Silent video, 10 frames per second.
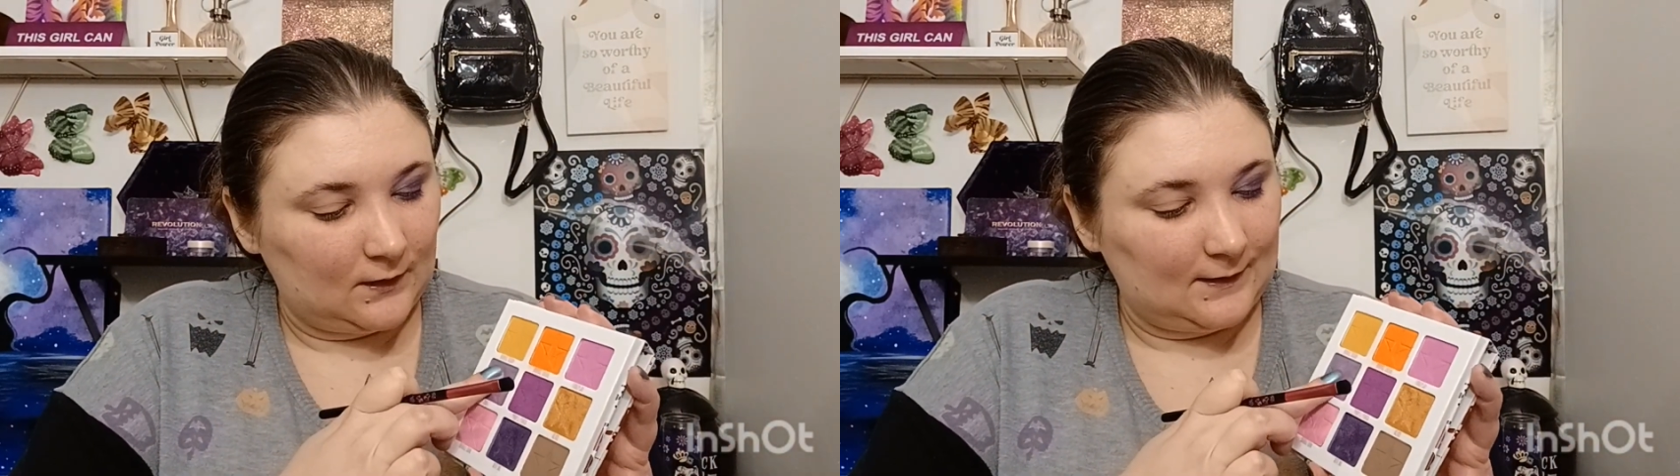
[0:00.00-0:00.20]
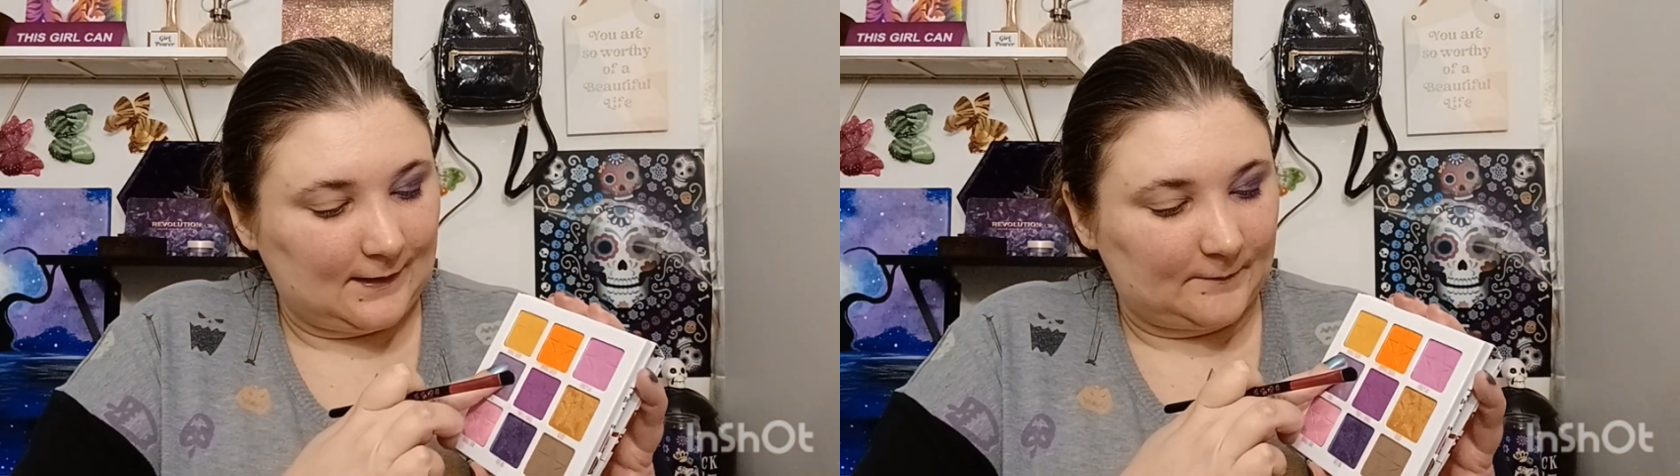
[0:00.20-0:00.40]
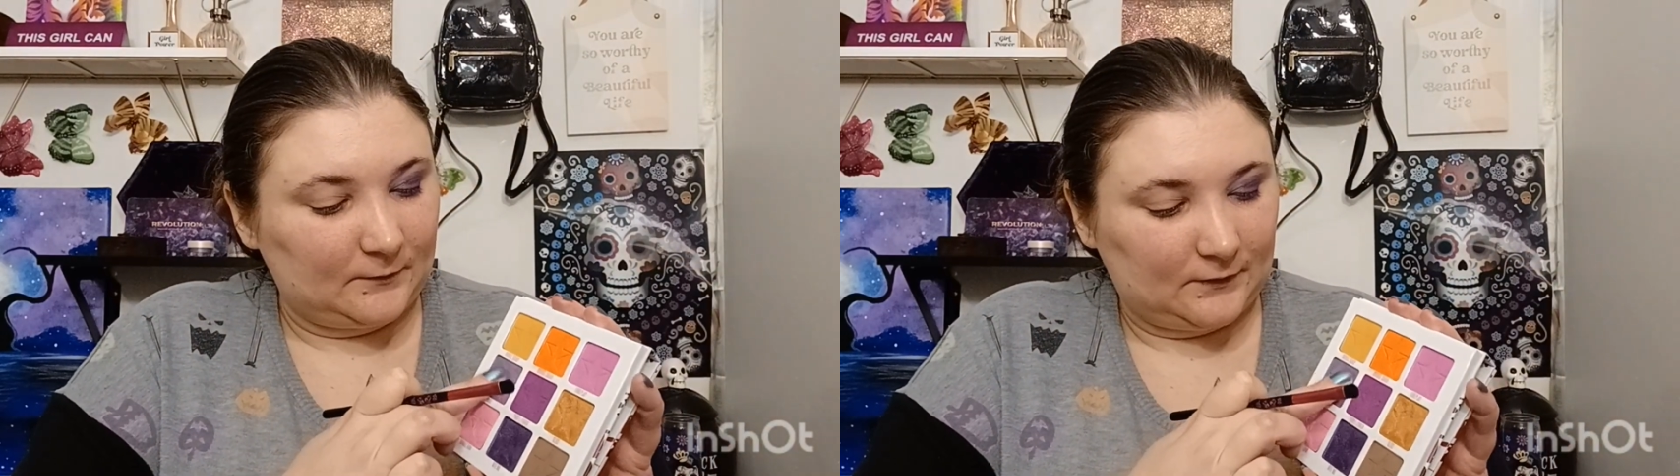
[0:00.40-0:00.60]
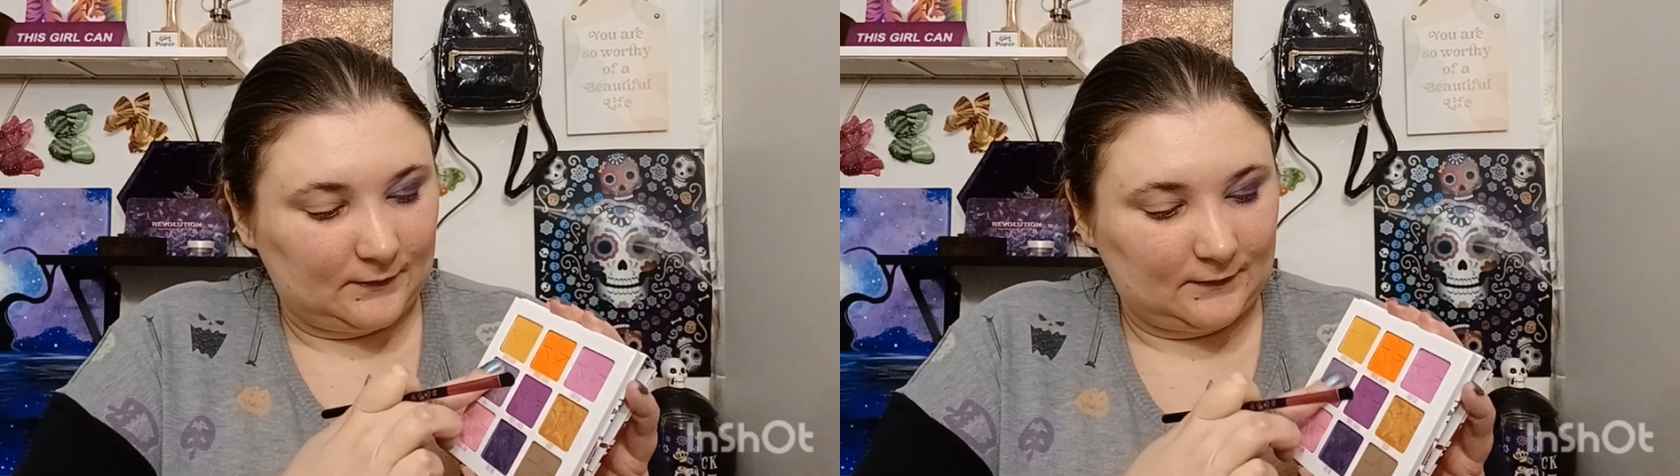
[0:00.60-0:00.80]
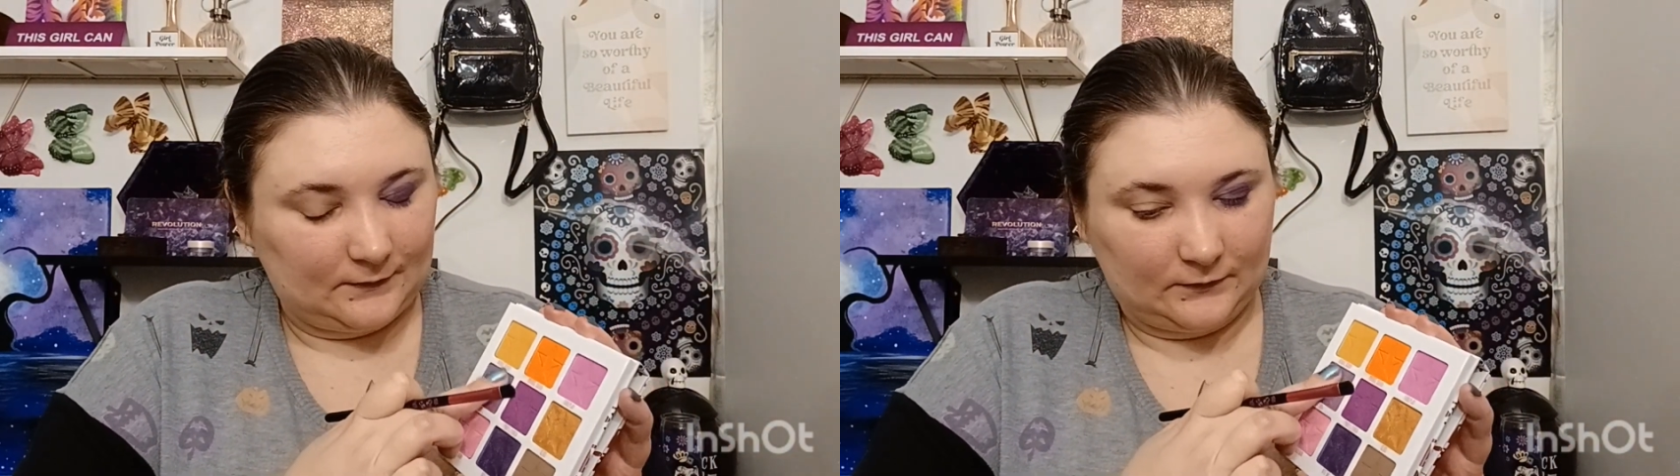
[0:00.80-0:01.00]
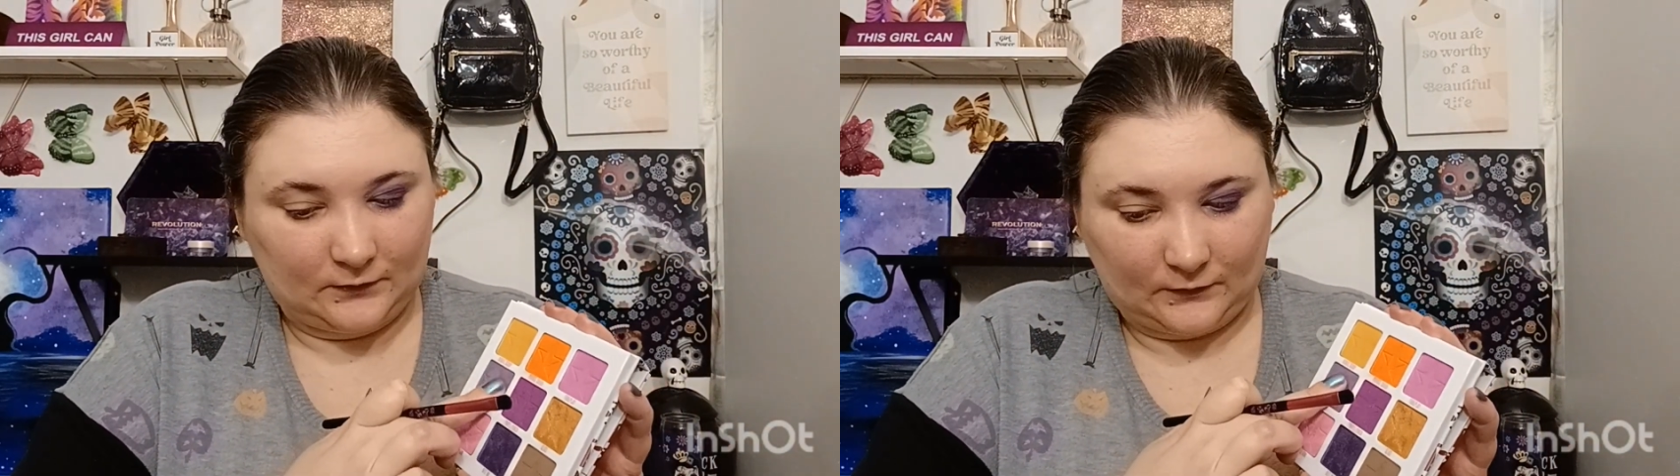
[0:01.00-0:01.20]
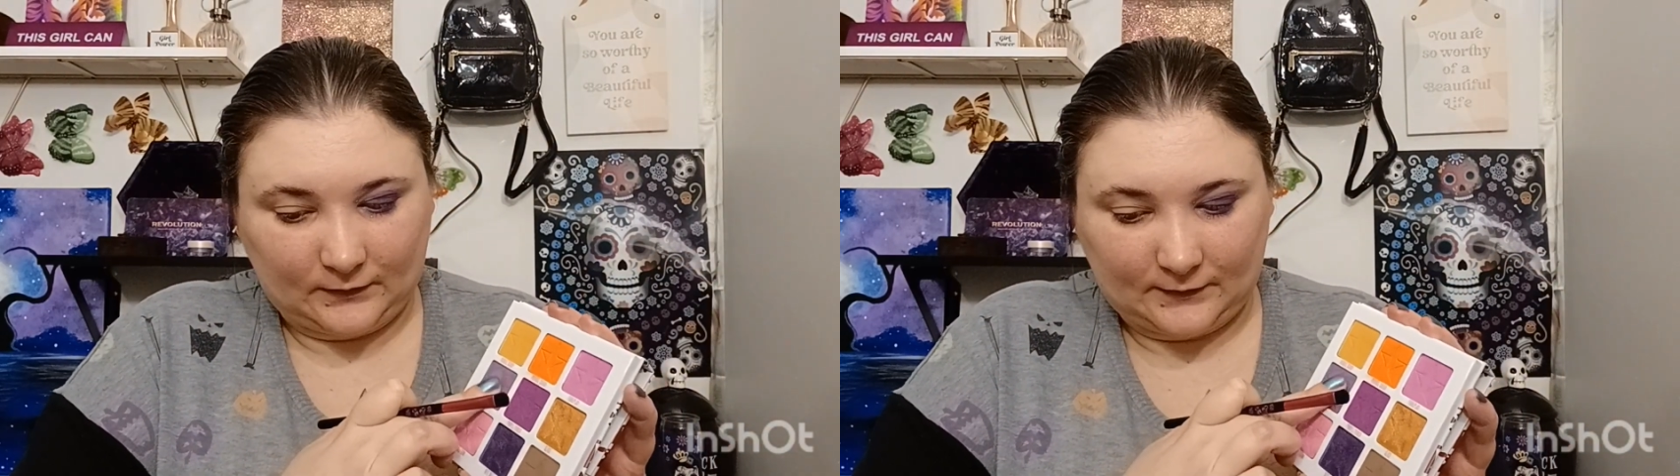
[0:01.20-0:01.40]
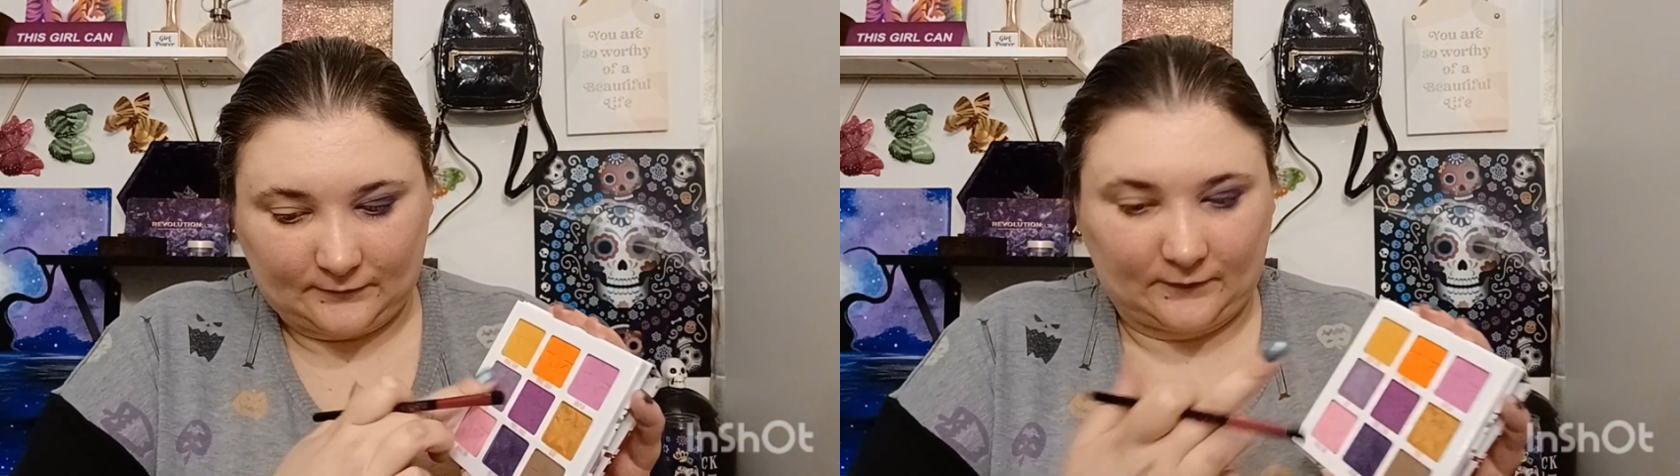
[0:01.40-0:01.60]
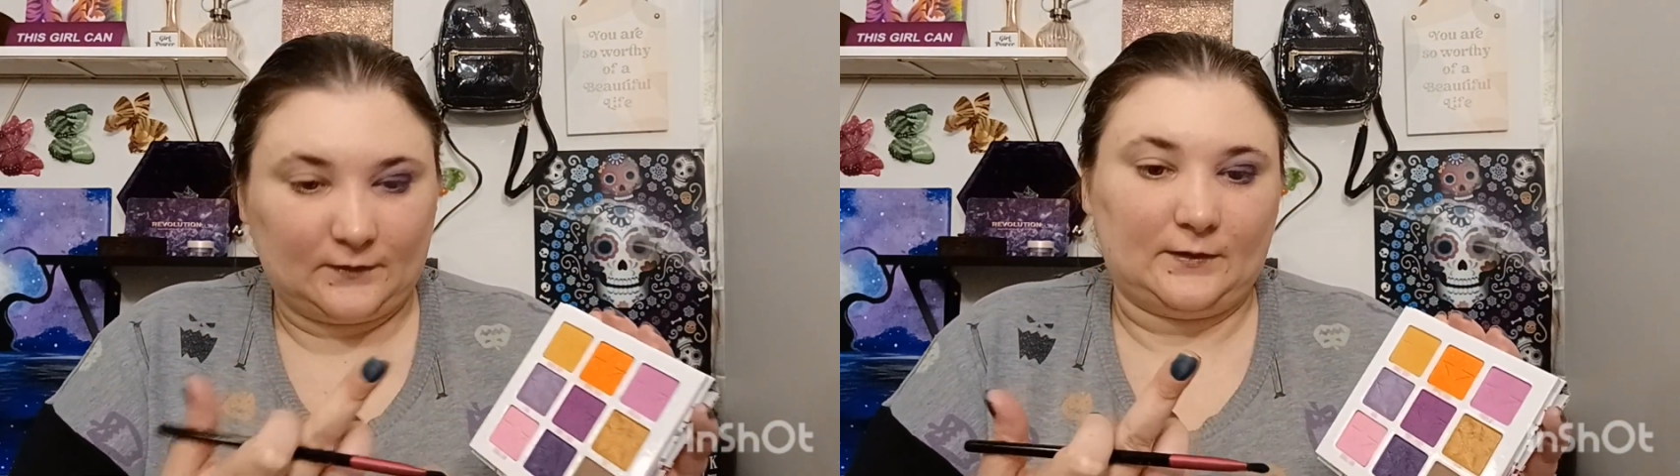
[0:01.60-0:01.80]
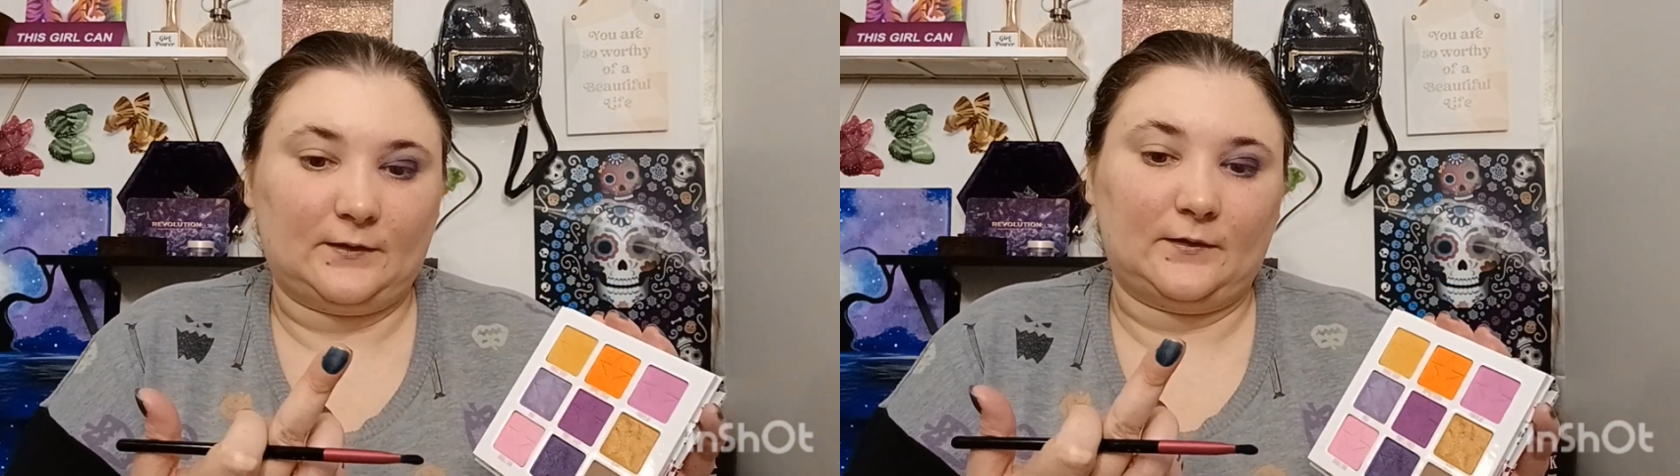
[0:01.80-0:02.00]
Yeah, I'm gonna show you the
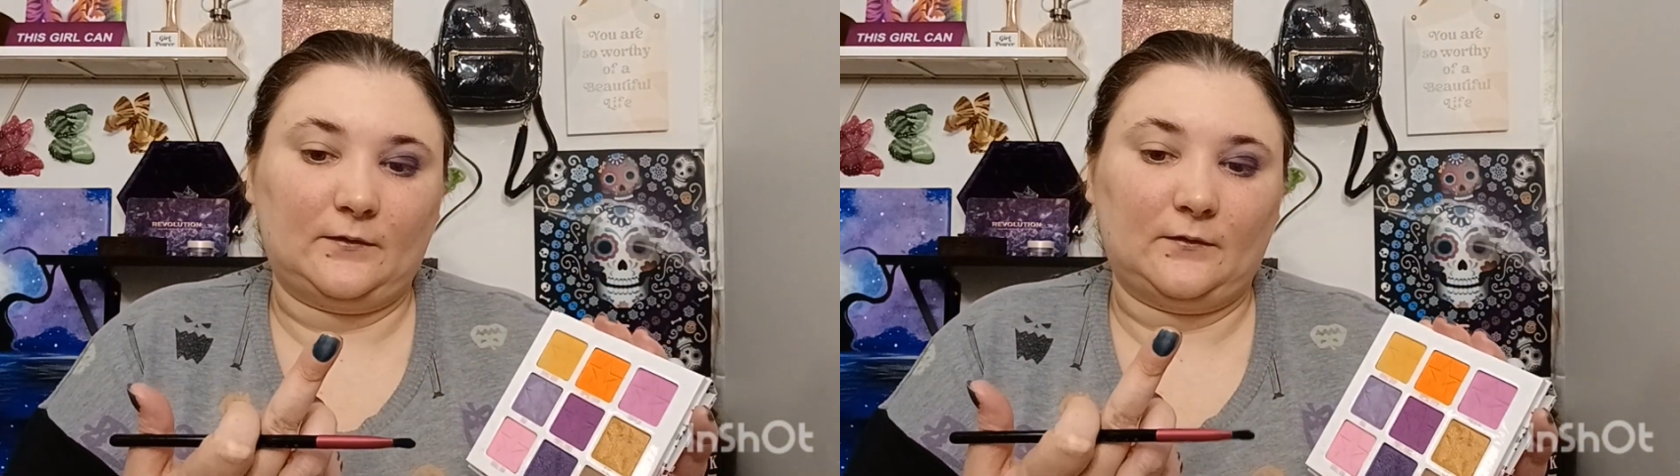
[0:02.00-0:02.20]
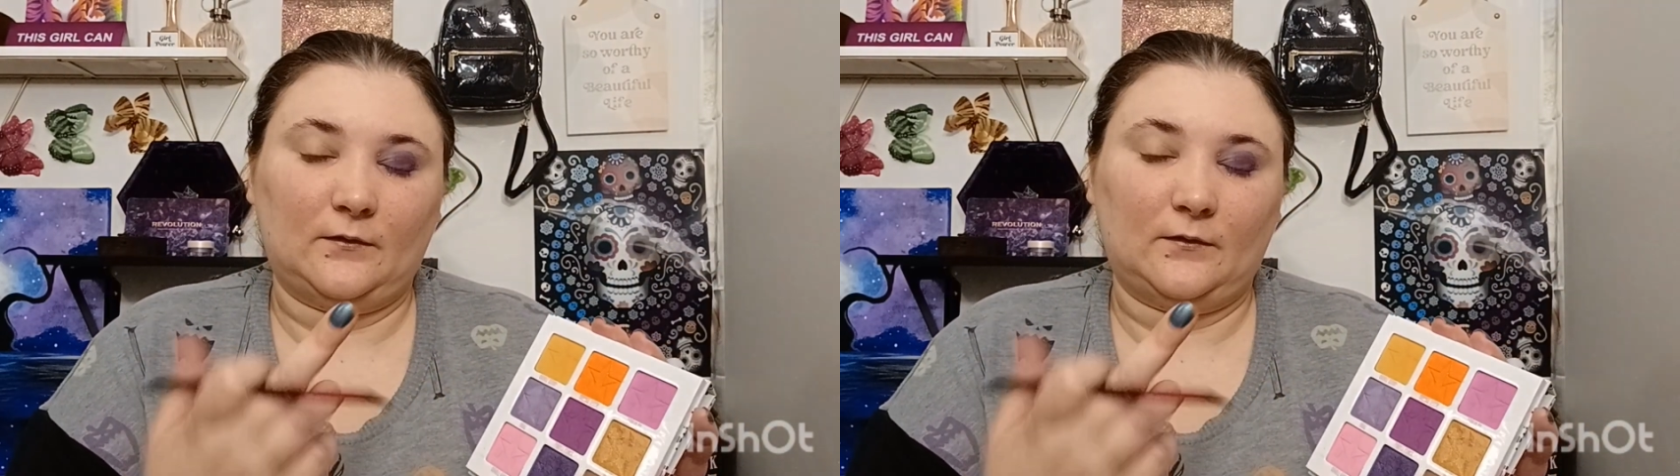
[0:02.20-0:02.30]
difference here.